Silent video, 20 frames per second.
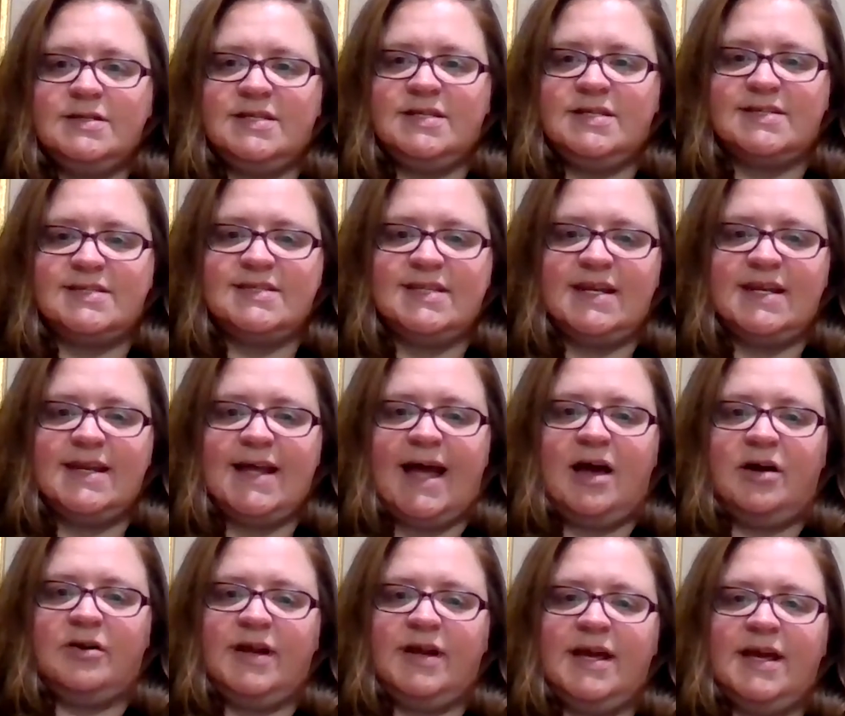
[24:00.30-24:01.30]
to sit
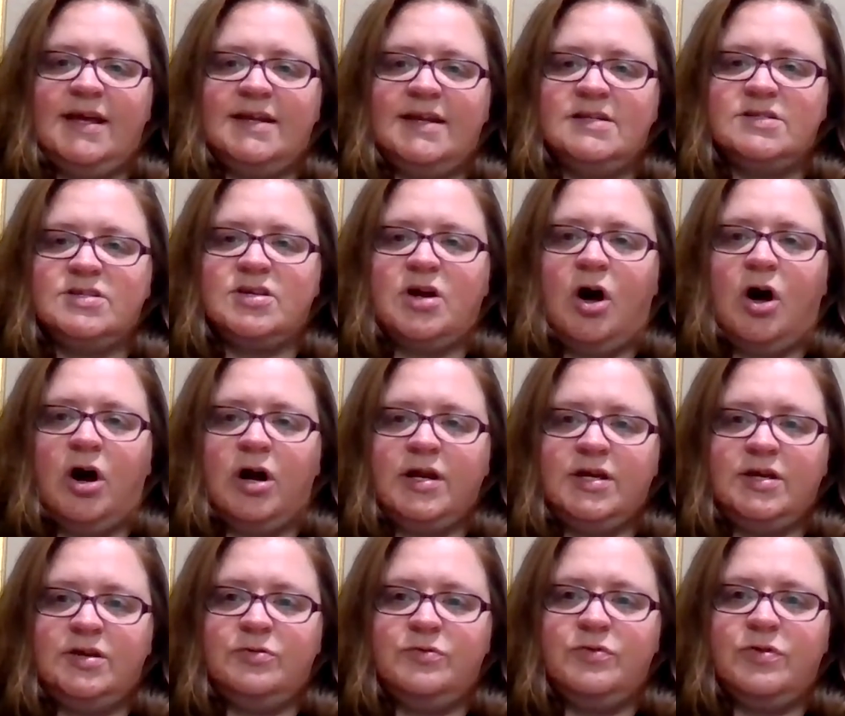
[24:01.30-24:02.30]
down and talk
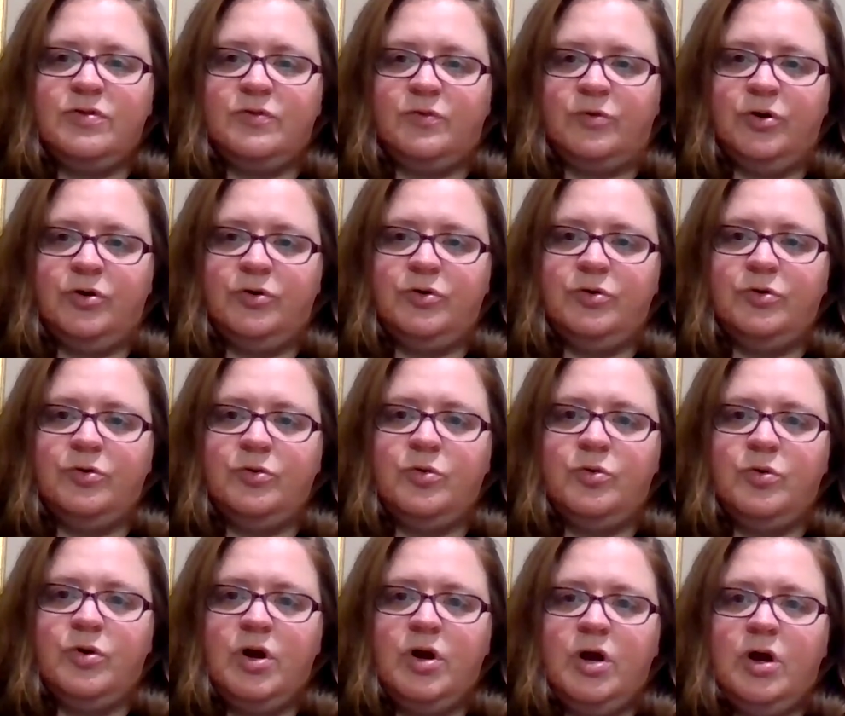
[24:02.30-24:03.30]
you
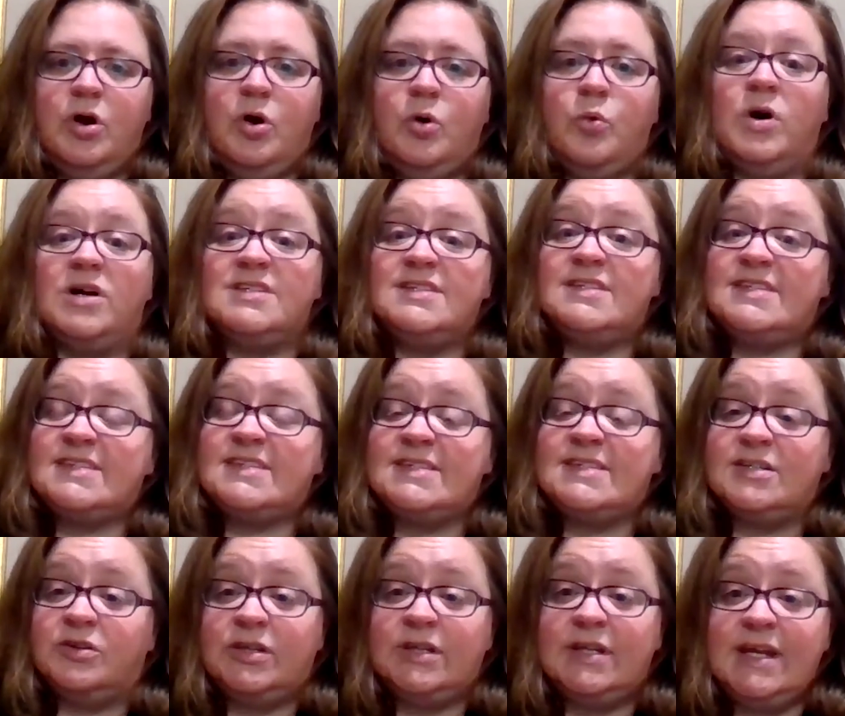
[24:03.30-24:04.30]
through what's
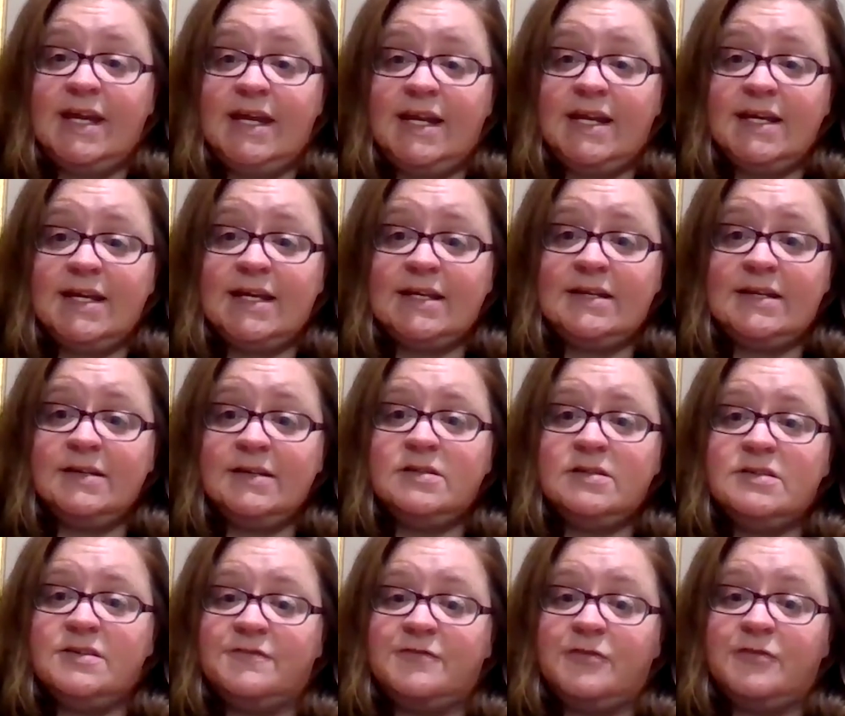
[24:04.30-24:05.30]
still needed
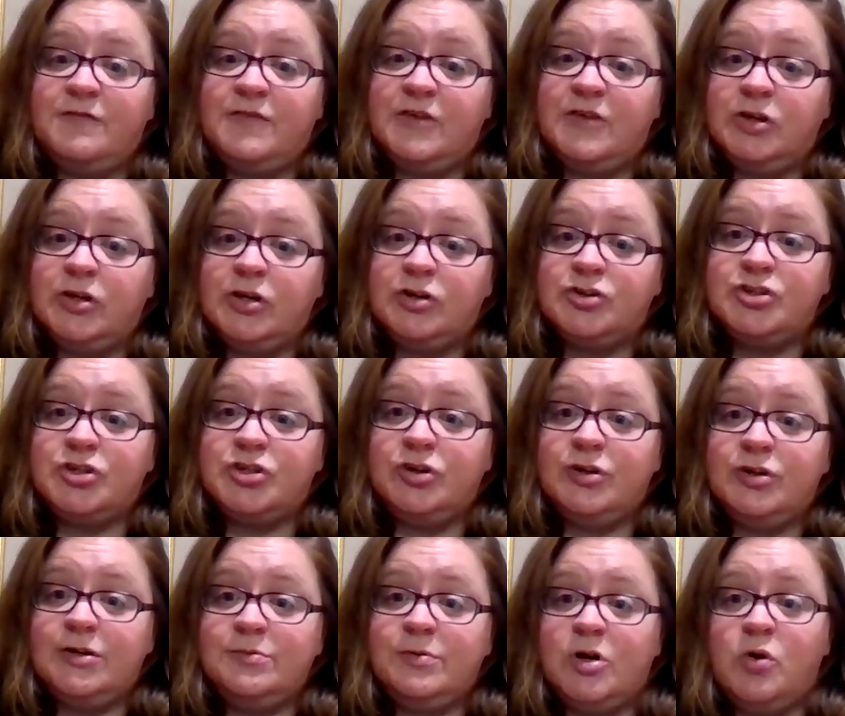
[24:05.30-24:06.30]
to fulfill your
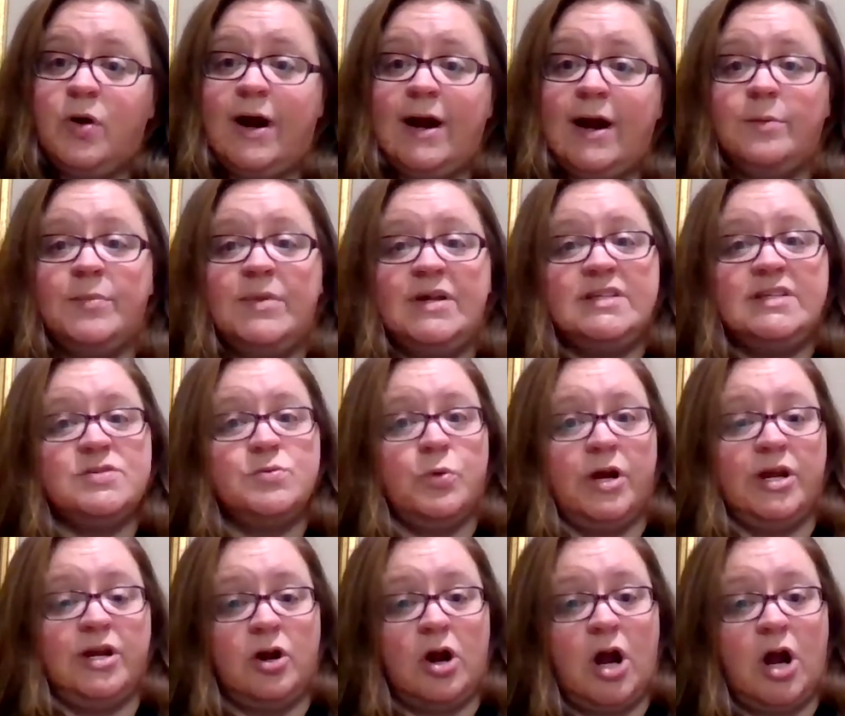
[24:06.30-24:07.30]
degree requirements,
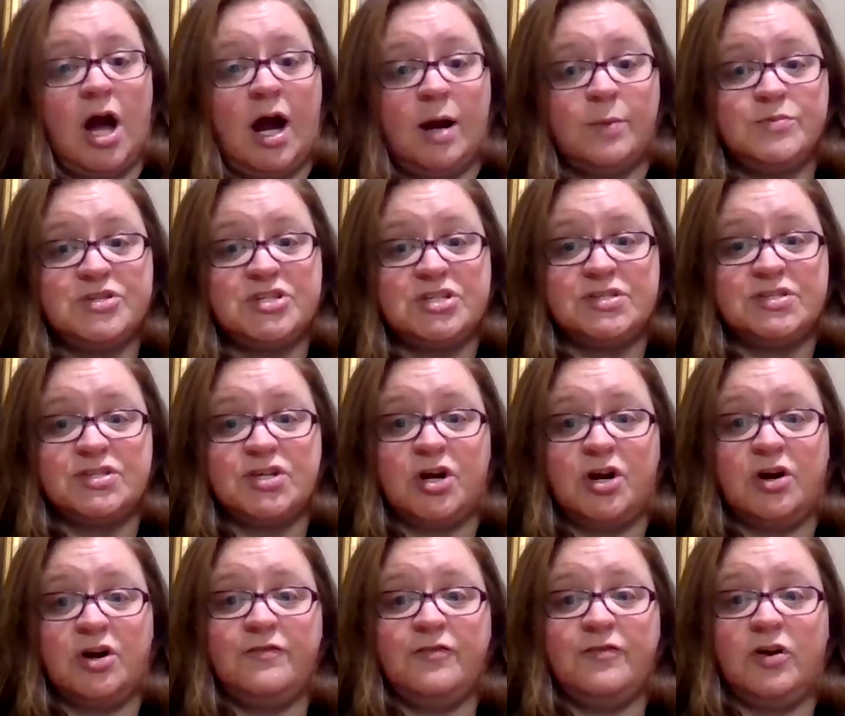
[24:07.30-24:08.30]
what your options
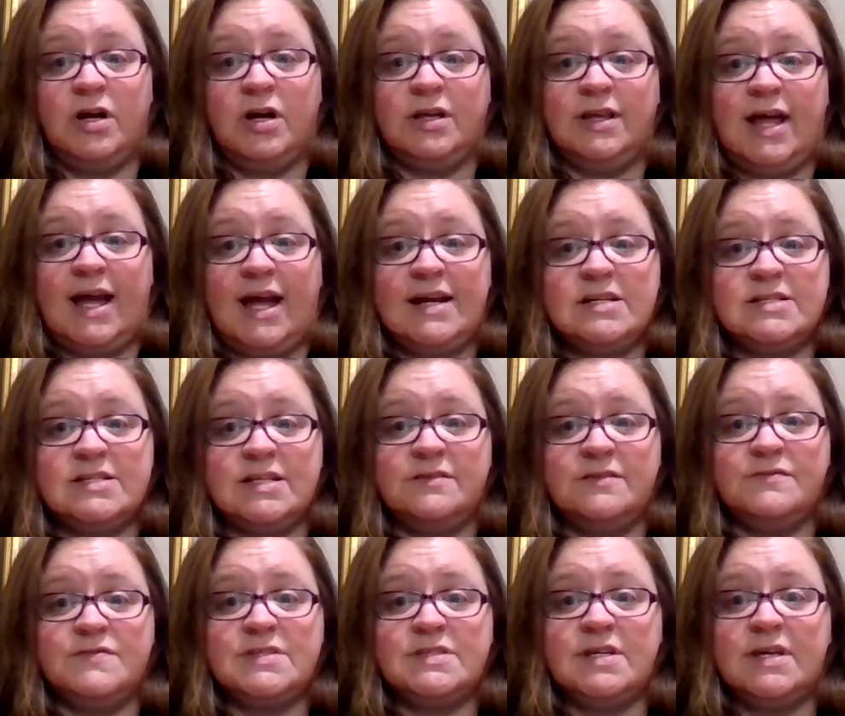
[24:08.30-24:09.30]
are for
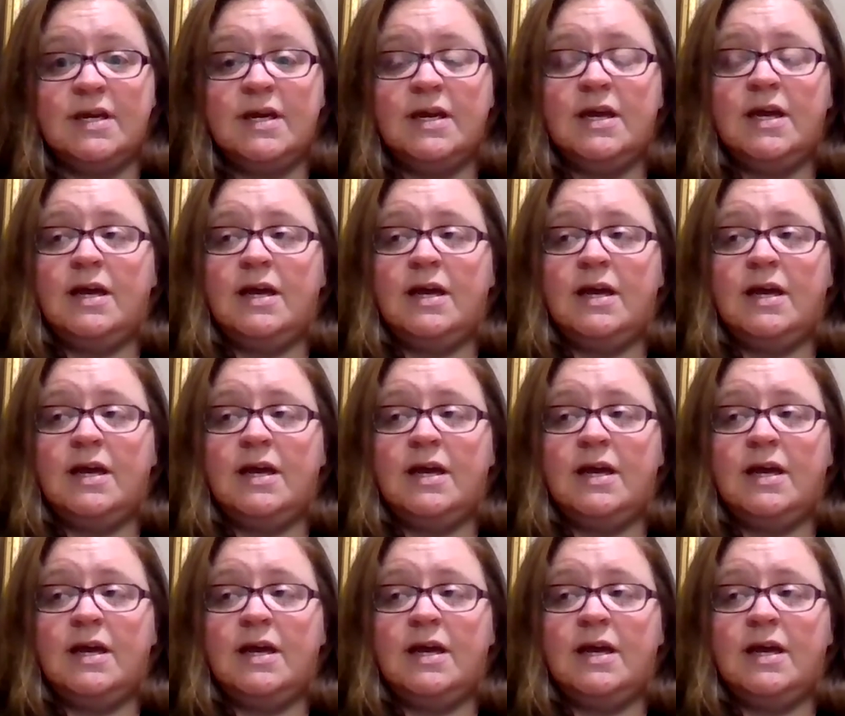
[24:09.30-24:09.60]
electives.